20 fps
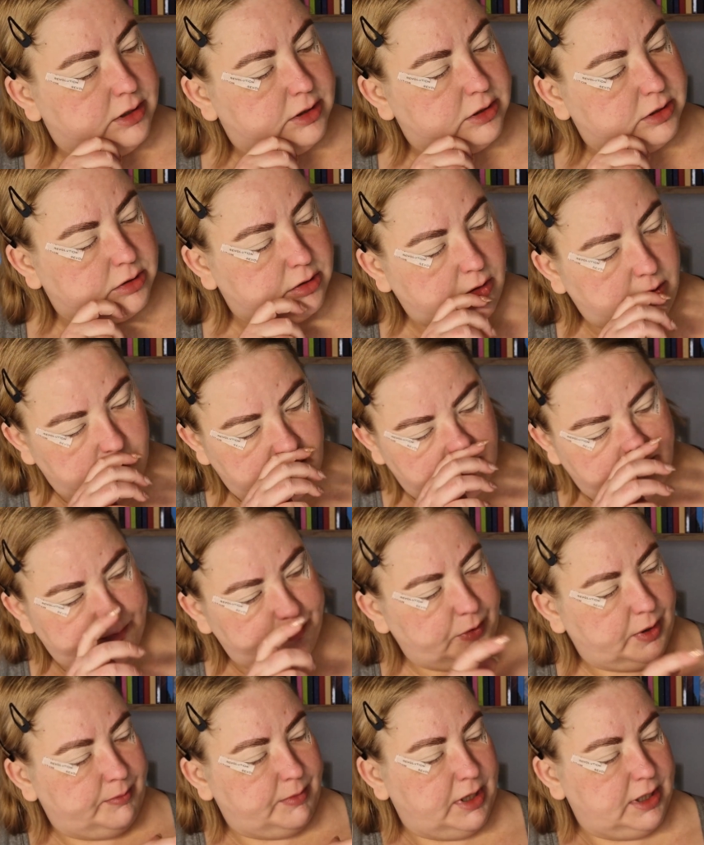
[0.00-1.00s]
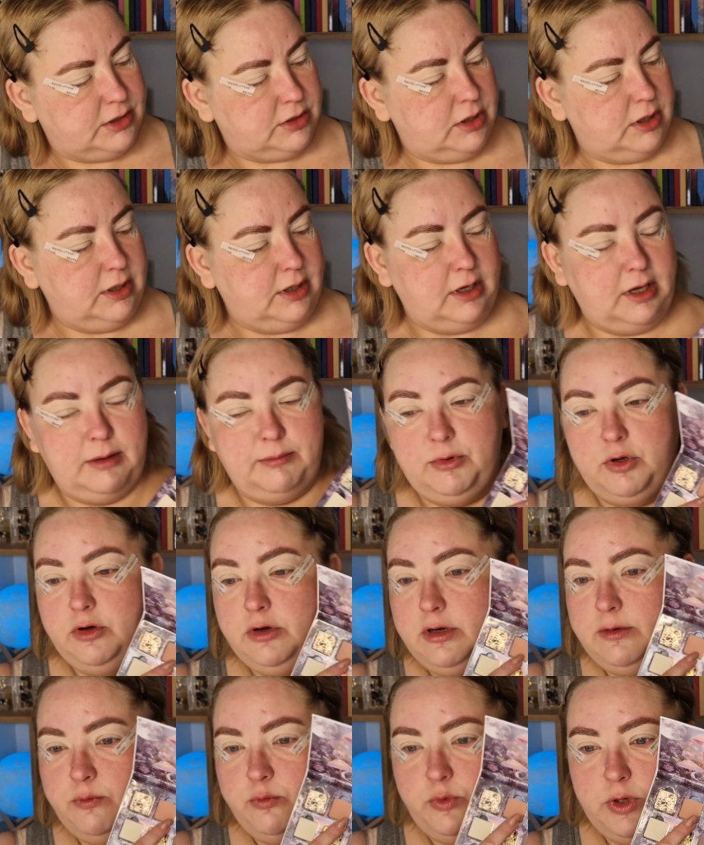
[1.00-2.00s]
So I'm
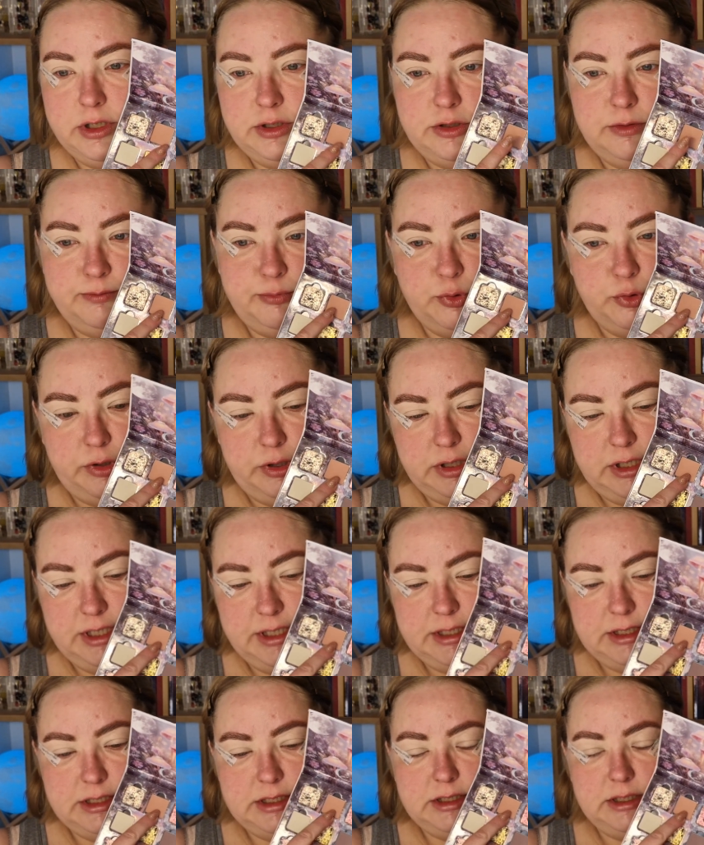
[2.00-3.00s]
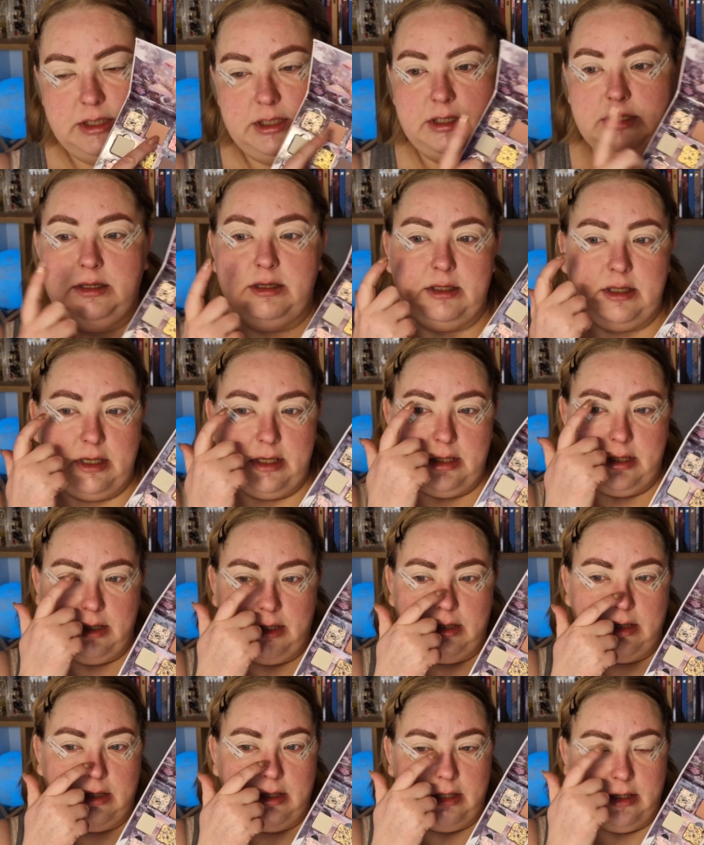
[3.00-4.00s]
gonna want to put this in the
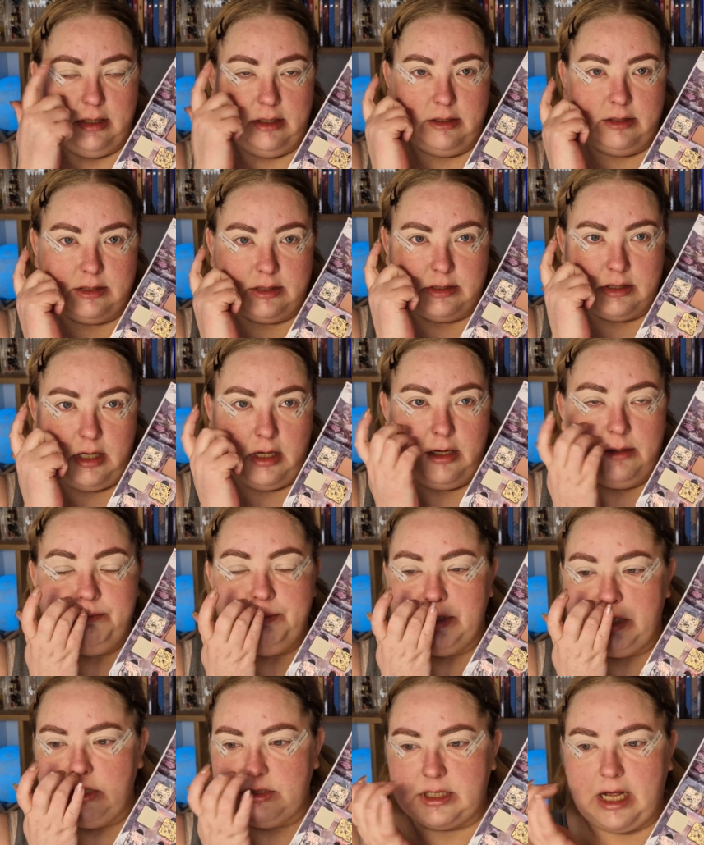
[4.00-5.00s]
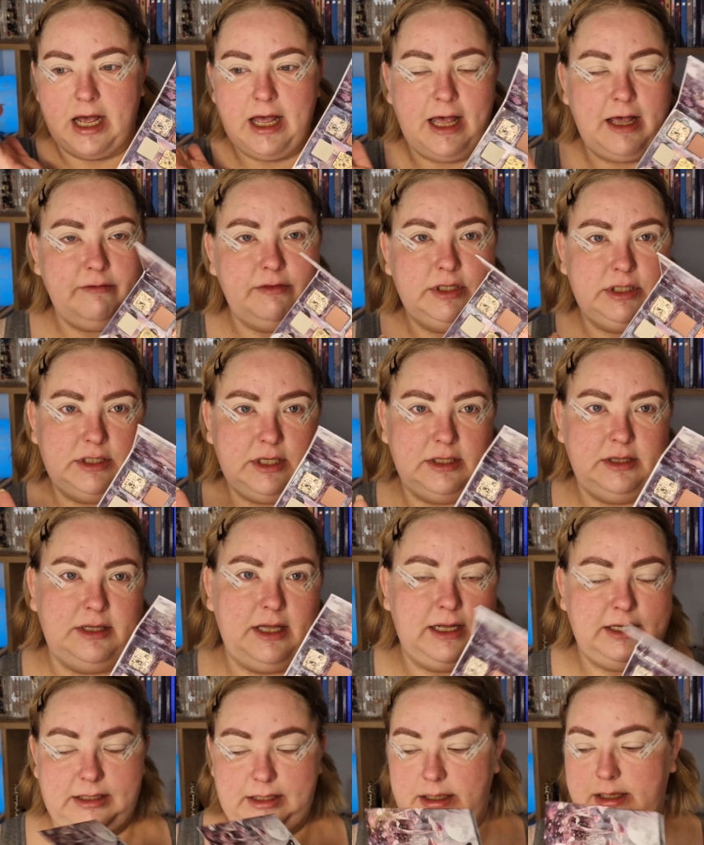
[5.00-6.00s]
inside because I haven't done
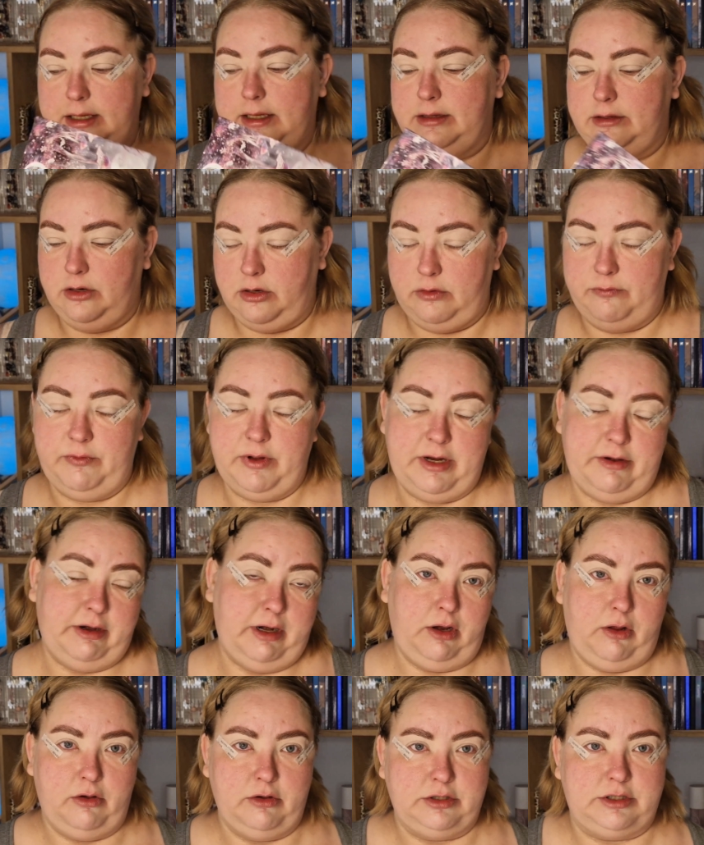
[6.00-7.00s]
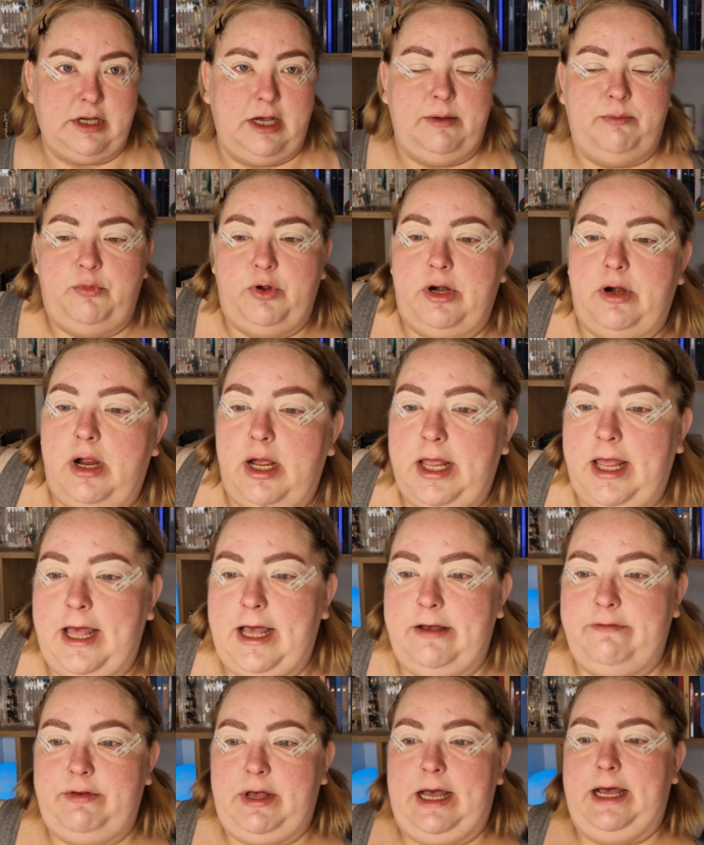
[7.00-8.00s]
that either a very long time where I
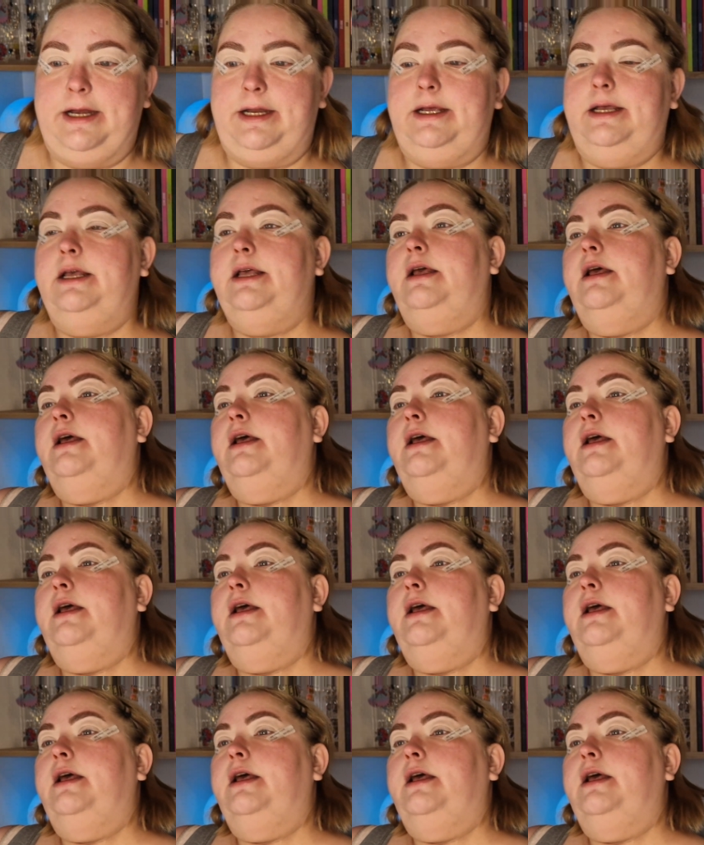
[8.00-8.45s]
have had